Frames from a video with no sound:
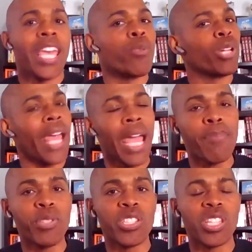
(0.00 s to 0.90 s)
And what
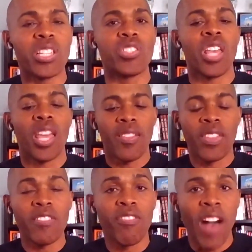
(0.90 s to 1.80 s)
happens is
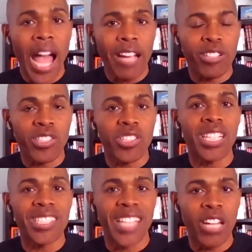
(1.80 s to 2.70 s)
the virus,
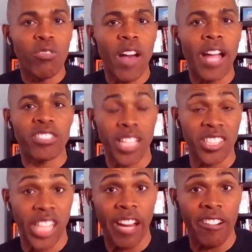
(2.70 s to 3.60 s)
the adenovirus
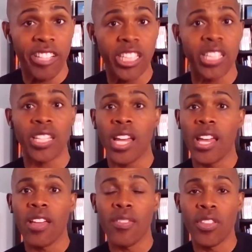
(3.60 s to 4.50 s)
that's carrying
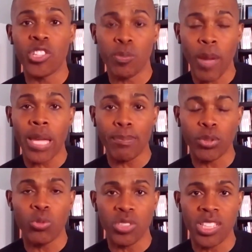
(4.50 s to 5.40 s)
the spike
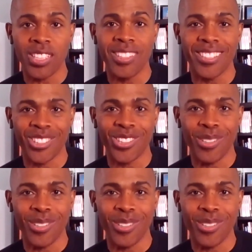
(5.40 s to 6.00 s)
protein